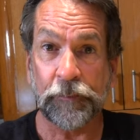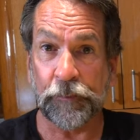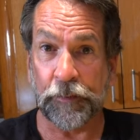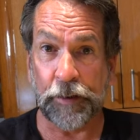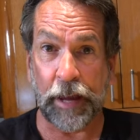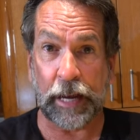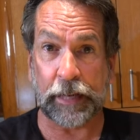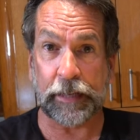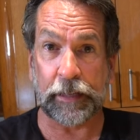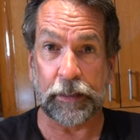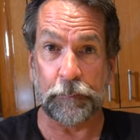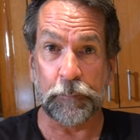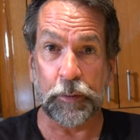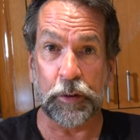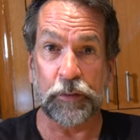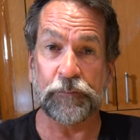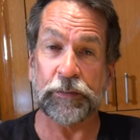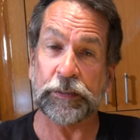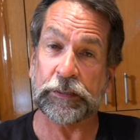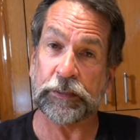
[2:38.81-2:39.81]
They're not going to
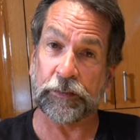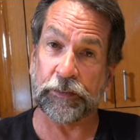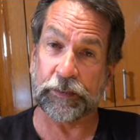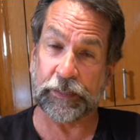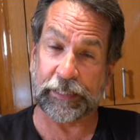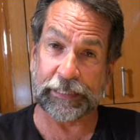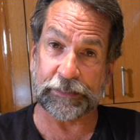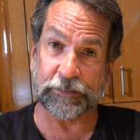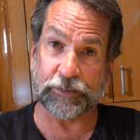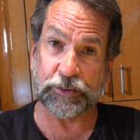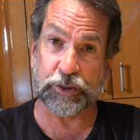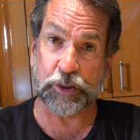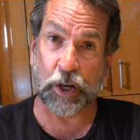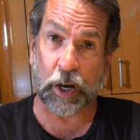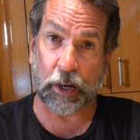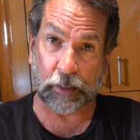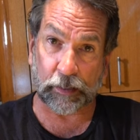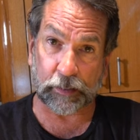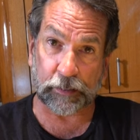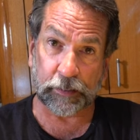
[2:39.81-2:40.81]
move until it gets
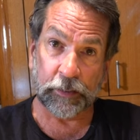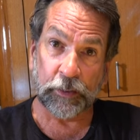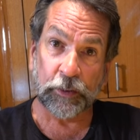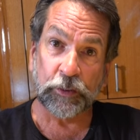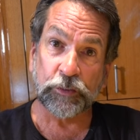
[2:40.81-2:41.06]
dark.